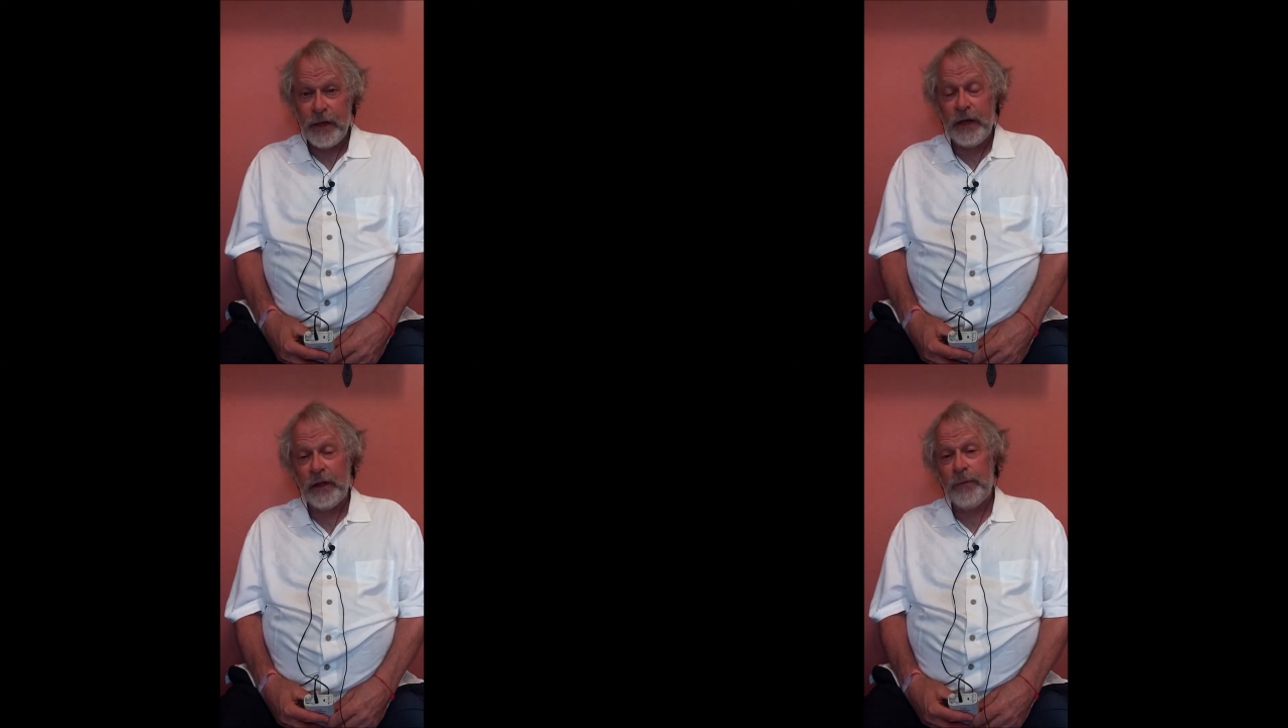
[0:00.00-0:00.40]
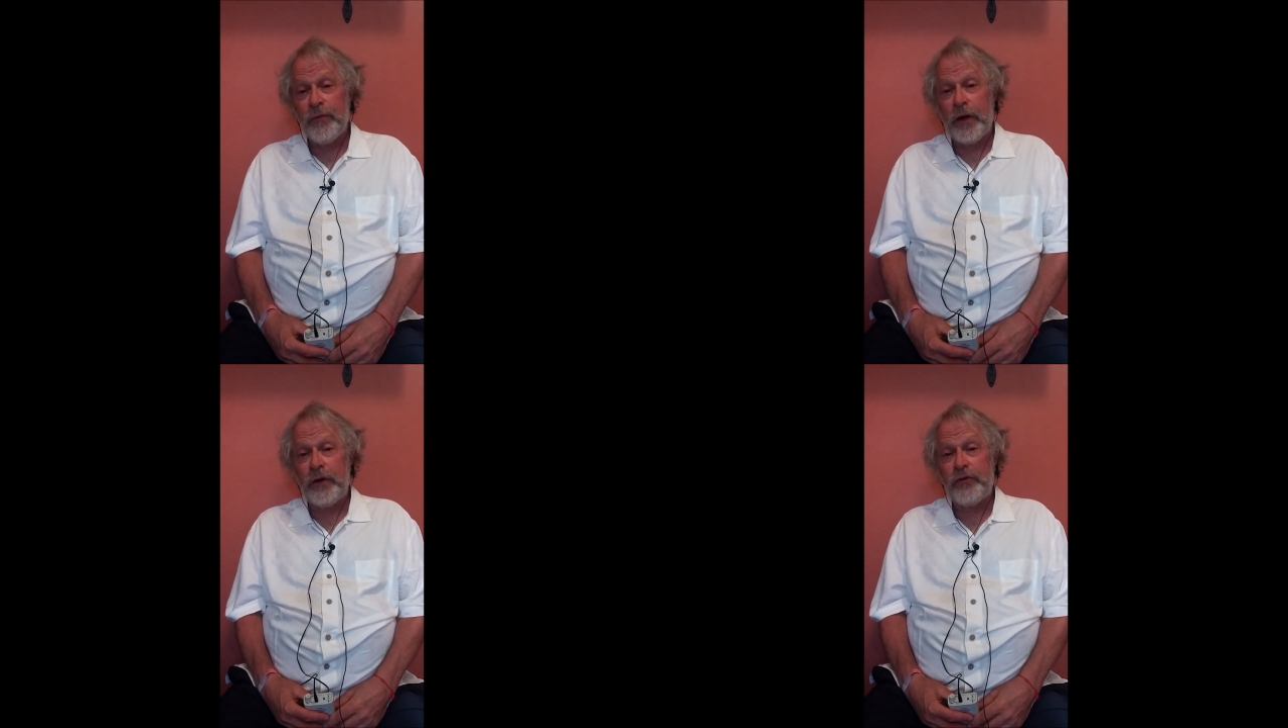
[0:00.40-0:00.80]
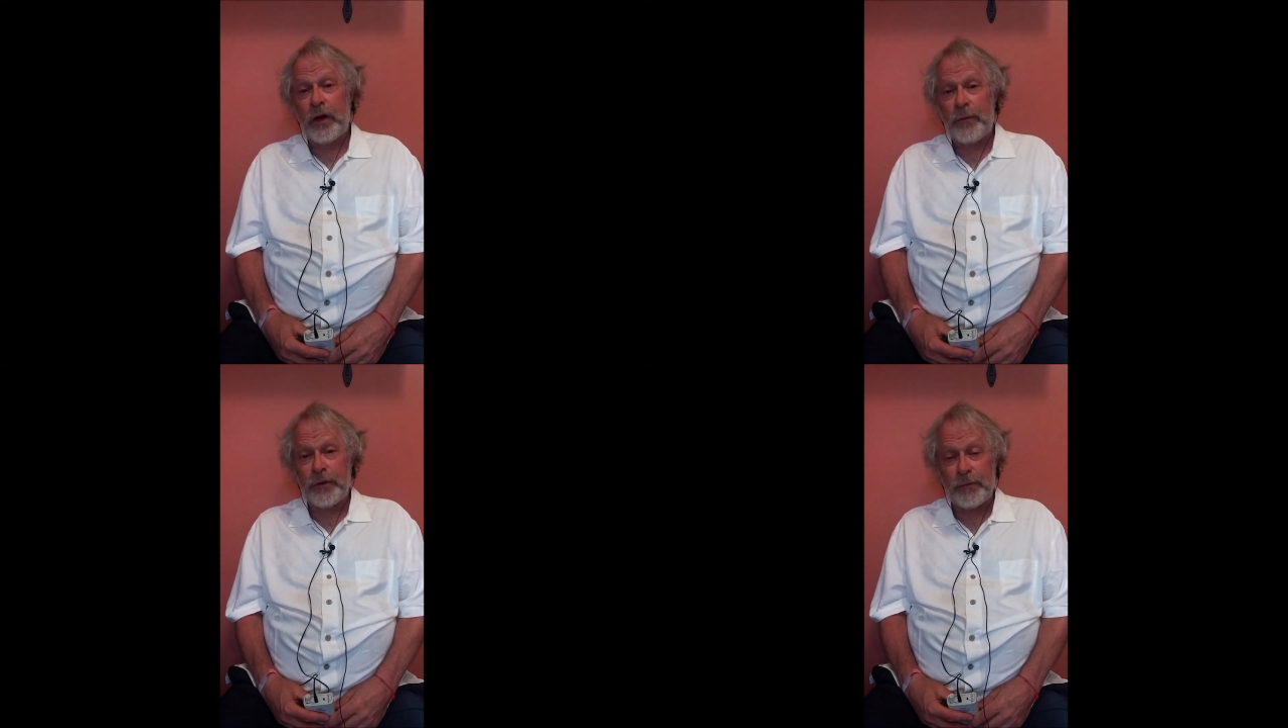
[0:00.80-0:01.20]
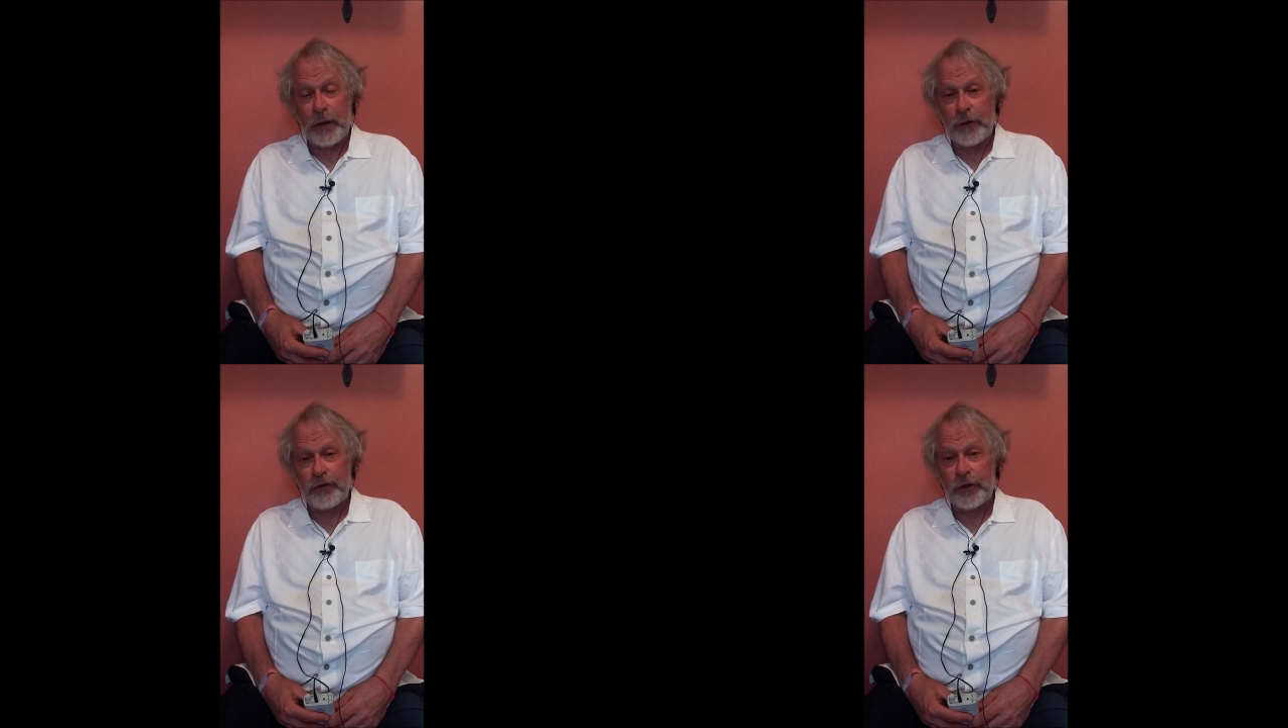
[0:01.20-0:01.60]
healing brain trauma,
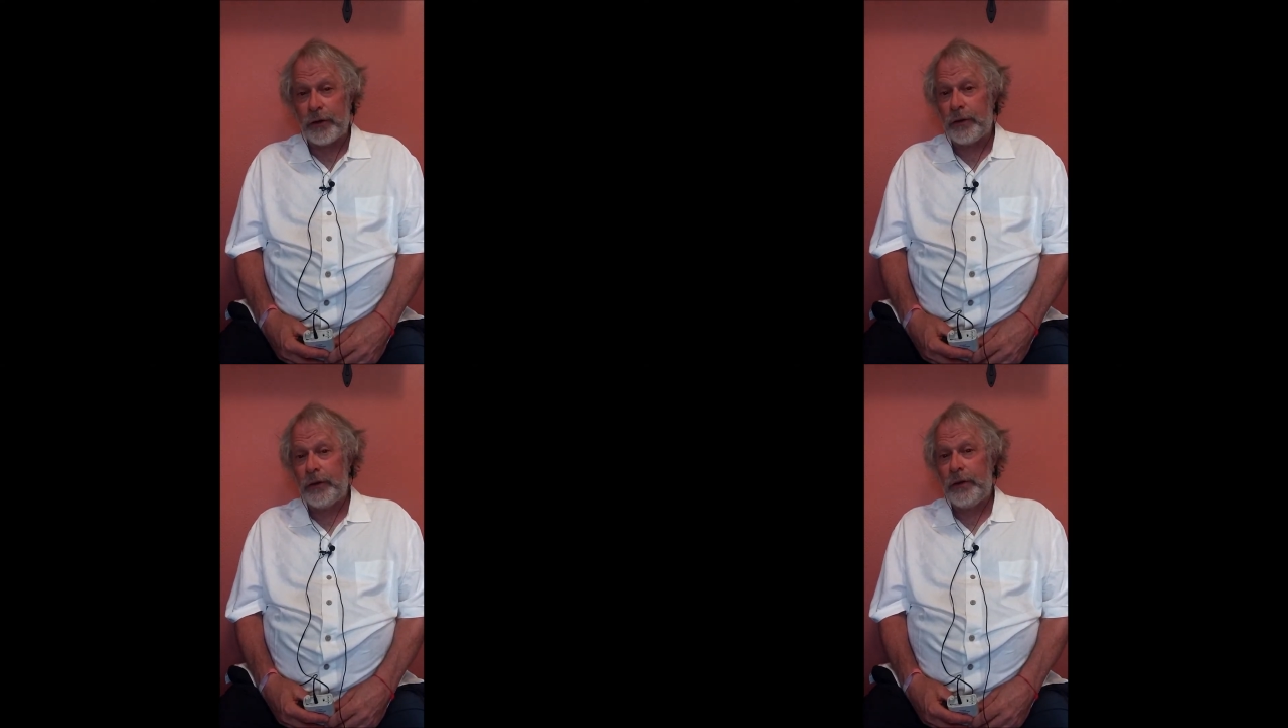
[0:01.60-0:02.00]
dementia,